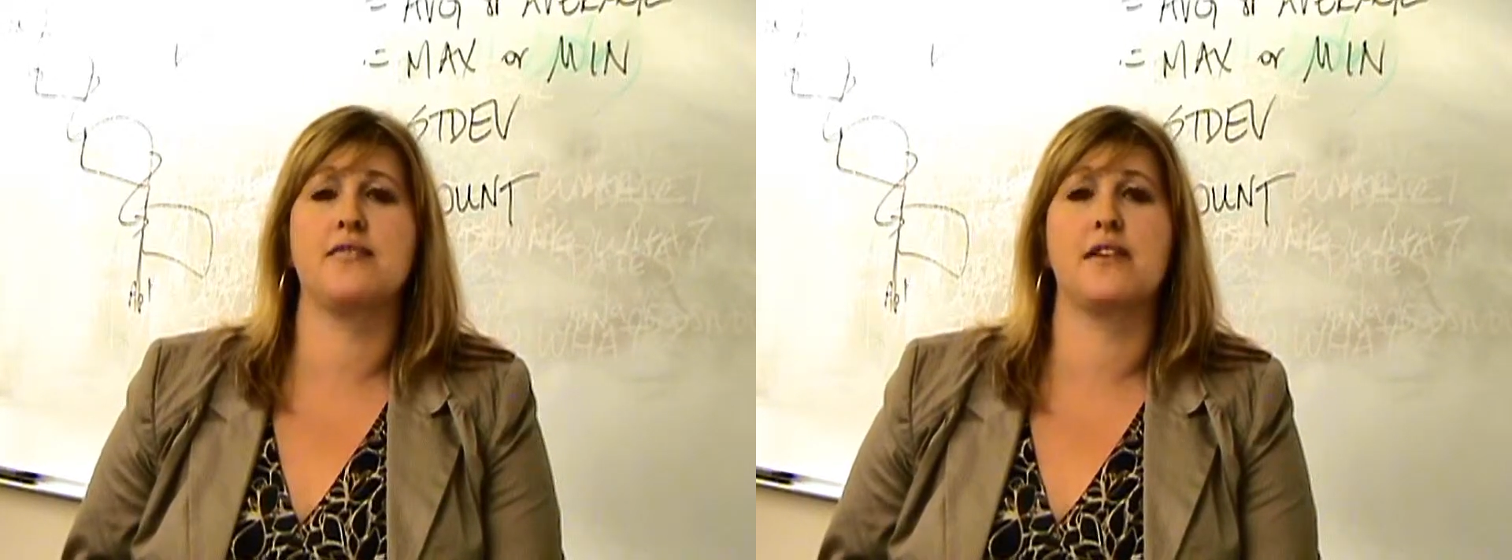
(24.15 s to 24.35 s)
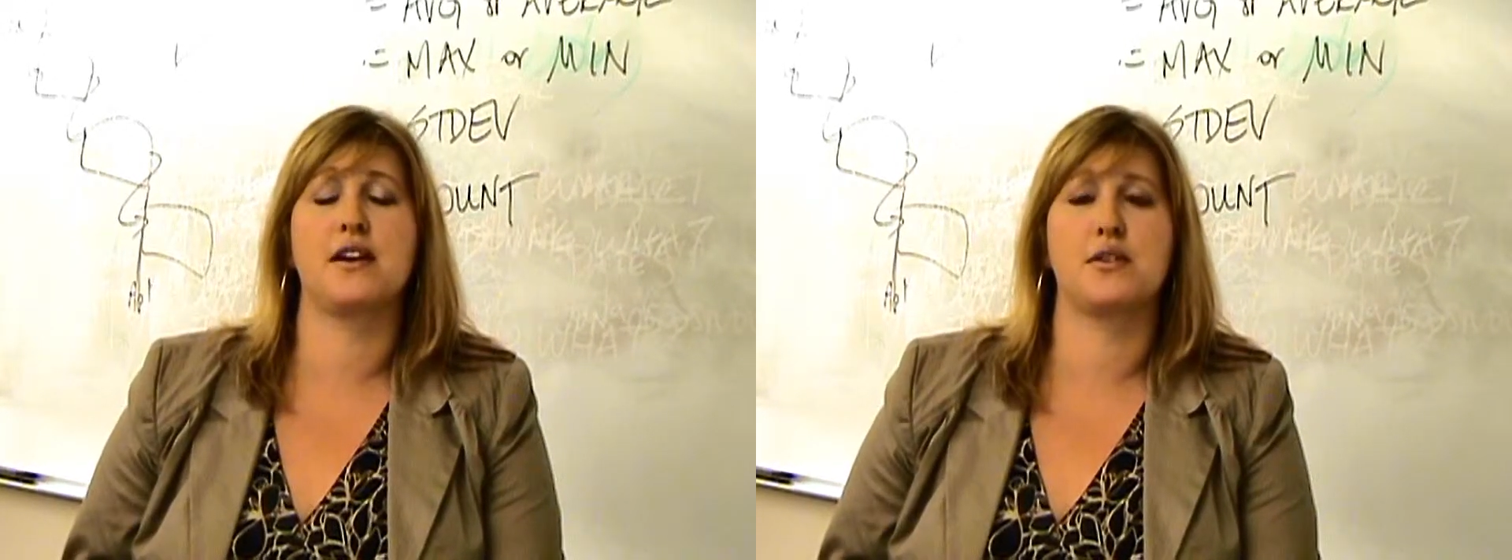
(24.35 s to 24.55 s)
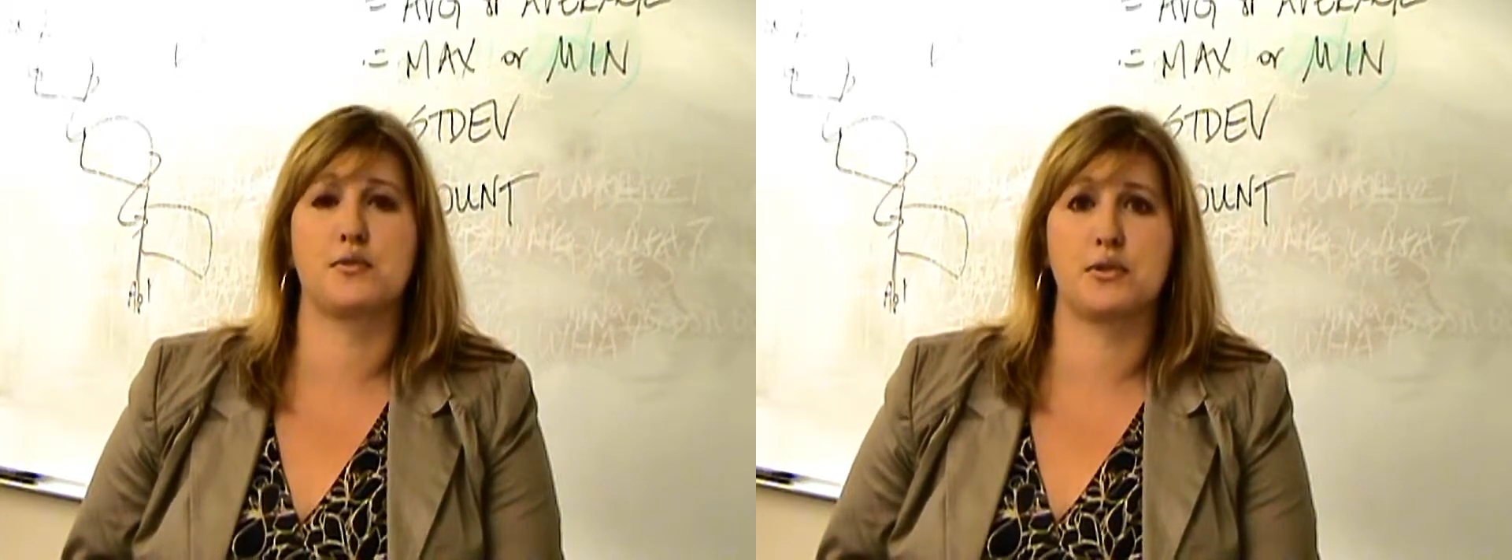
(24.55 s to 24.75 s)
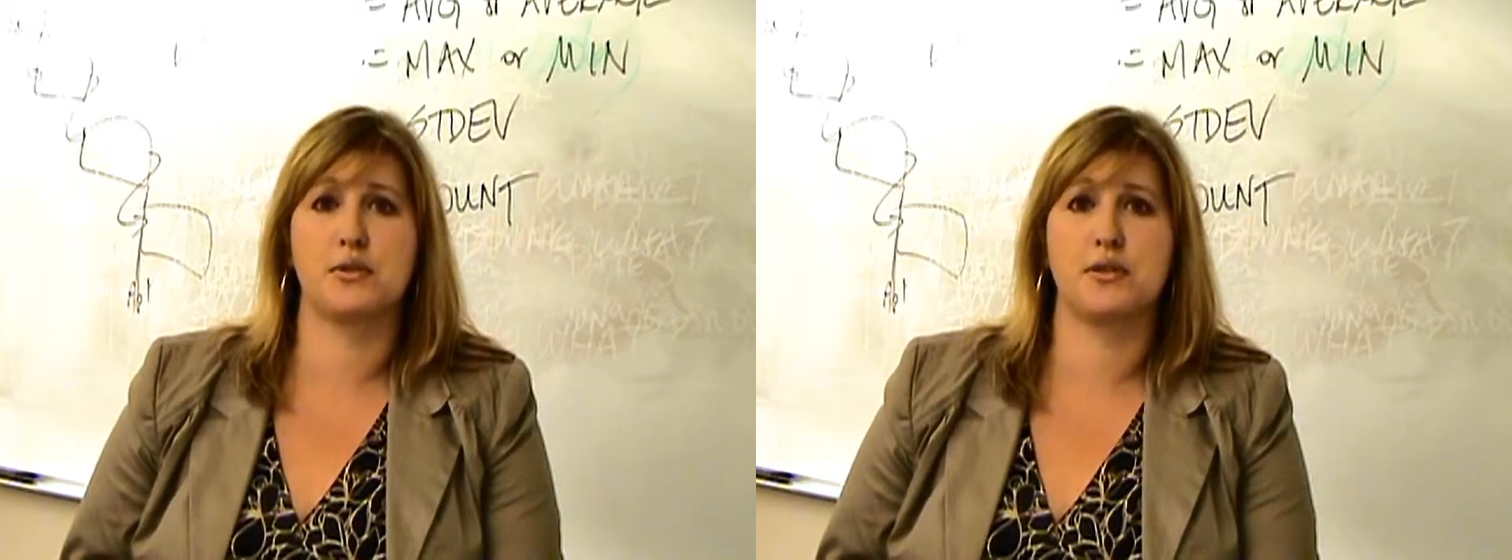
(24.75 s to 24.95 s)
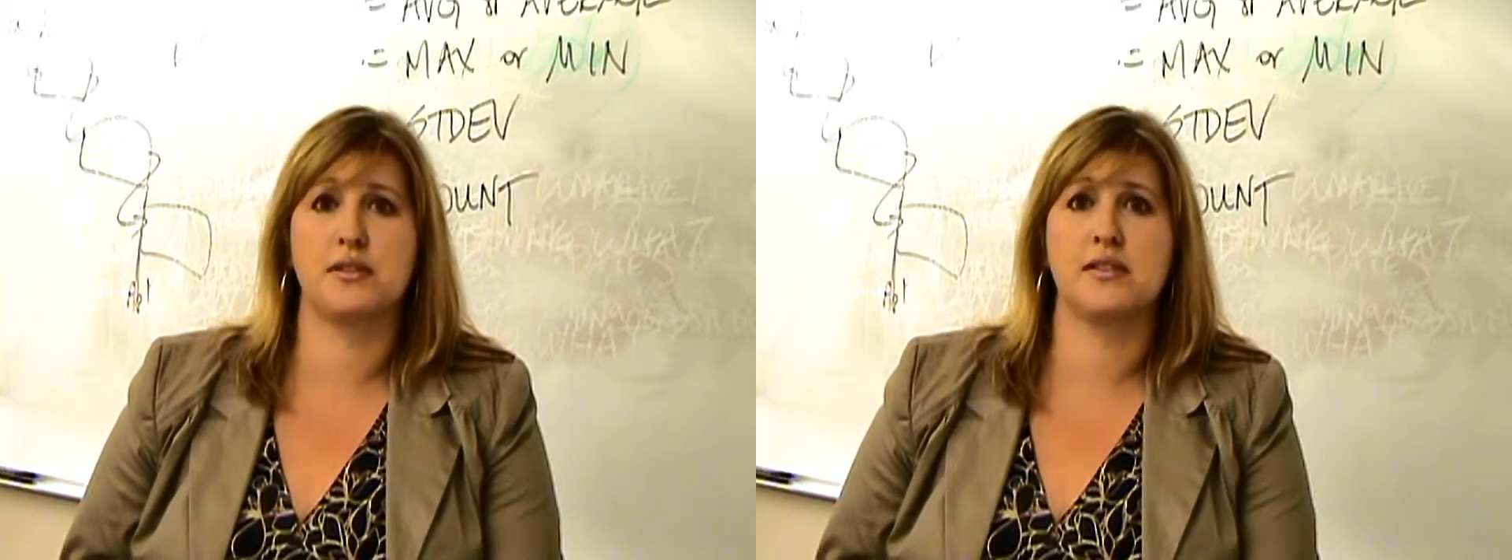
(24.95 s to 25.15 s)
federal
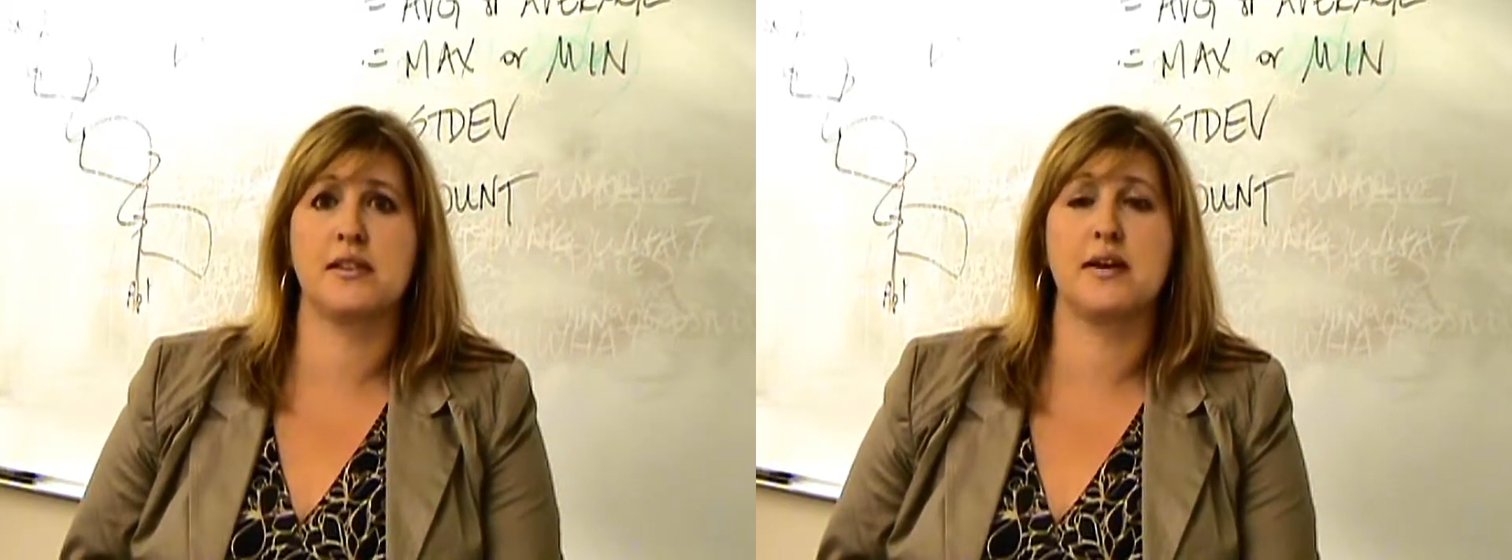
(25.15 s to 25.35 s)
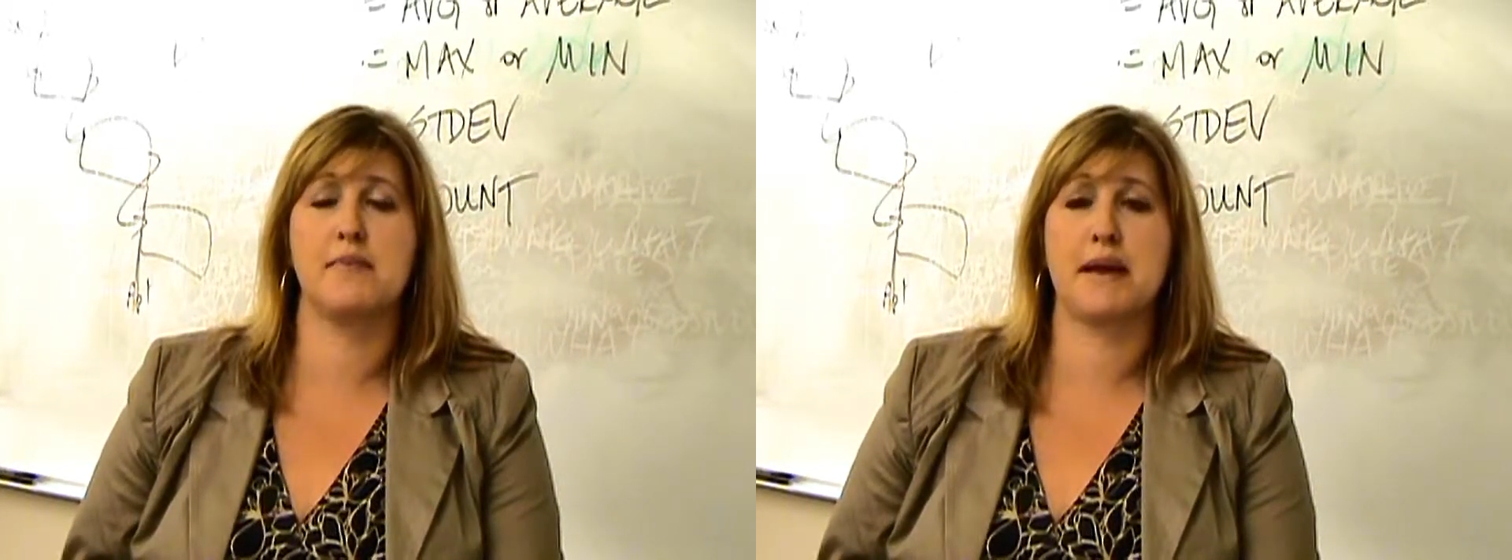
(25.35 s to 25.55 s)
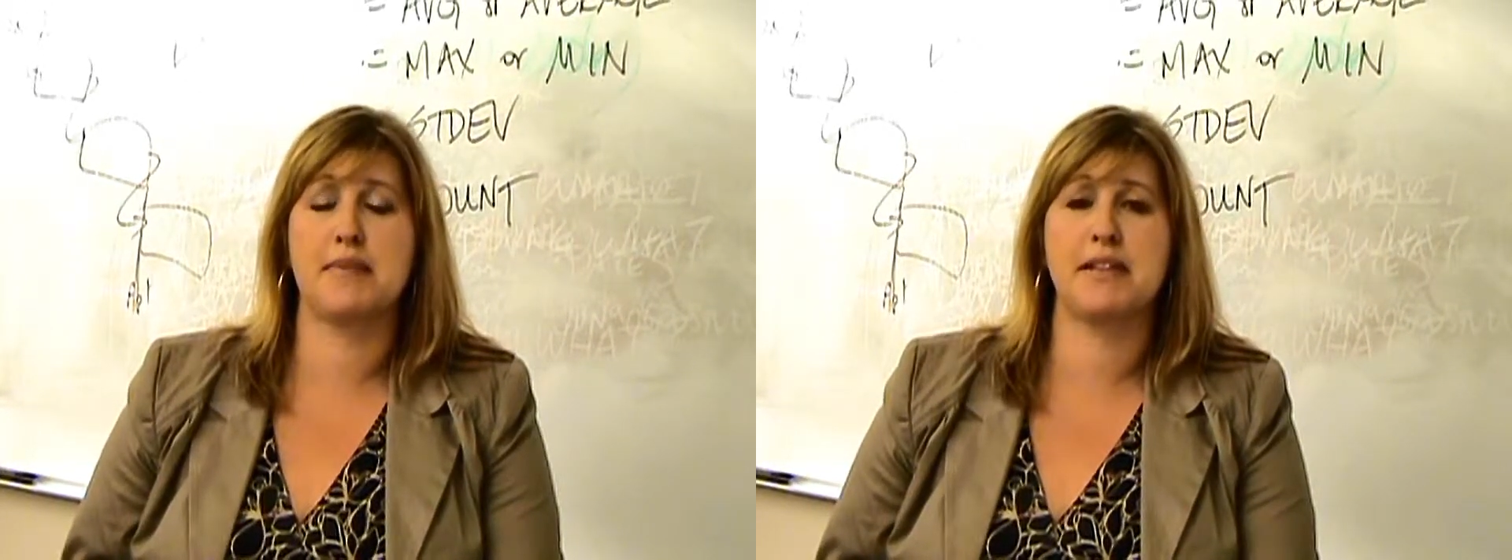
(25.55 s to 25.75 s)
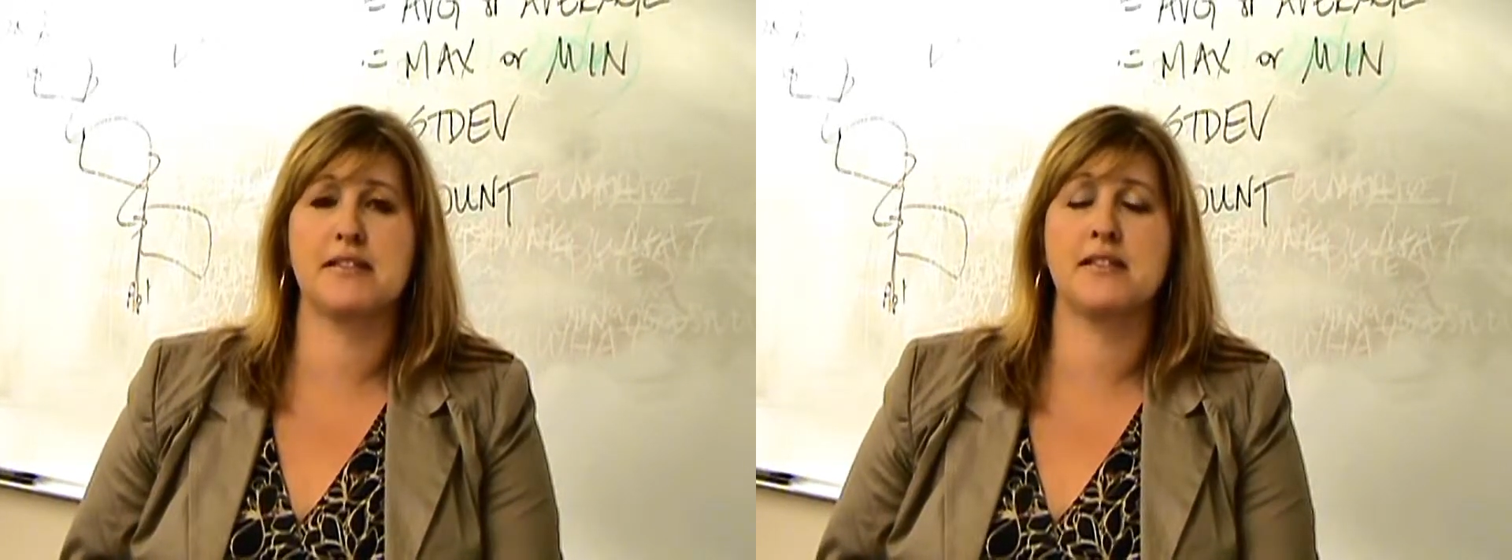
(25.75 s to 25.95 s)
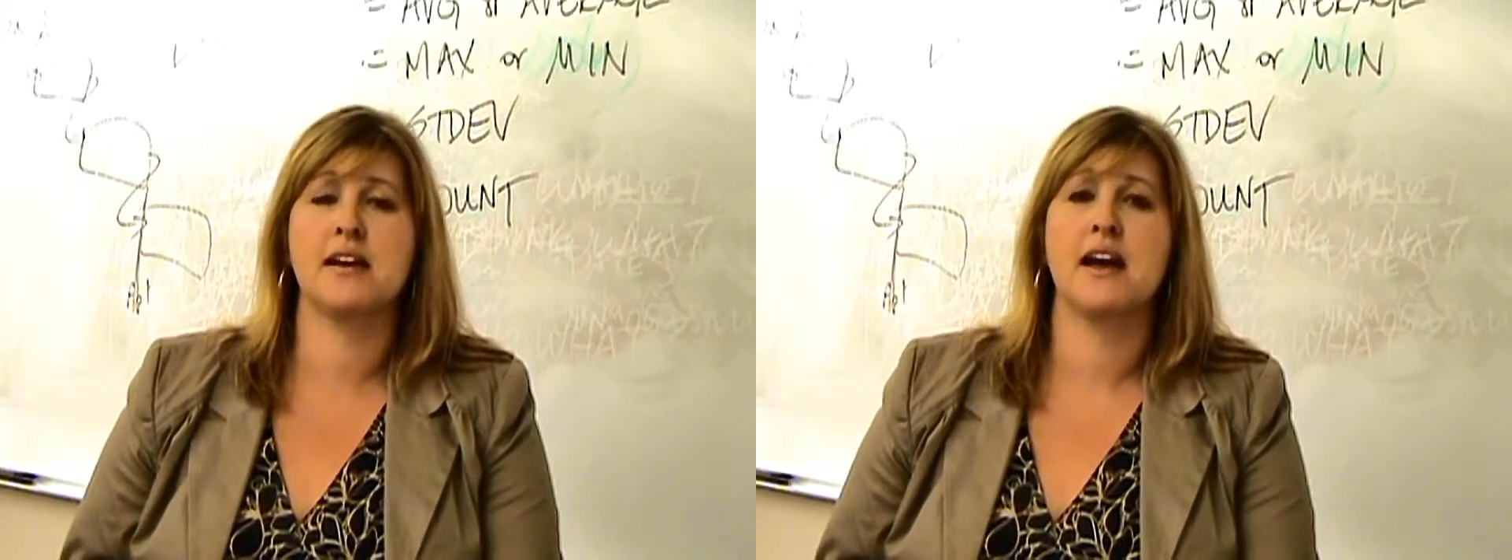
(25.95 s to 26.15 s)
rules
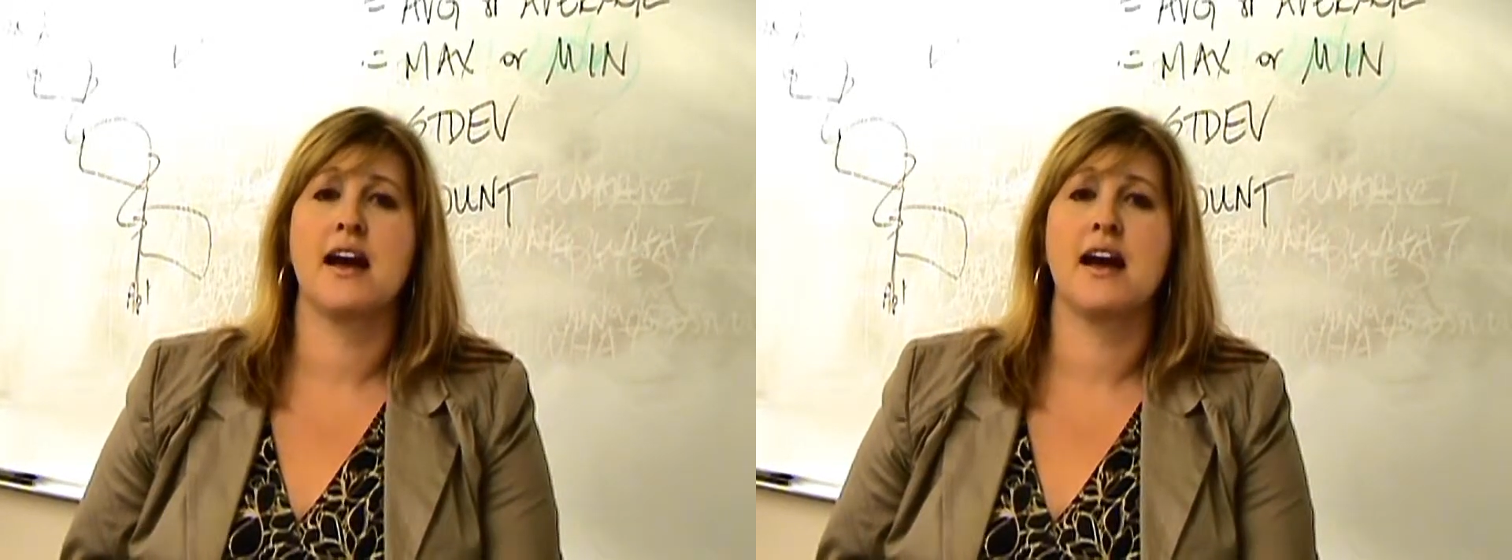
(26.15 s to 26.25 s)
amendments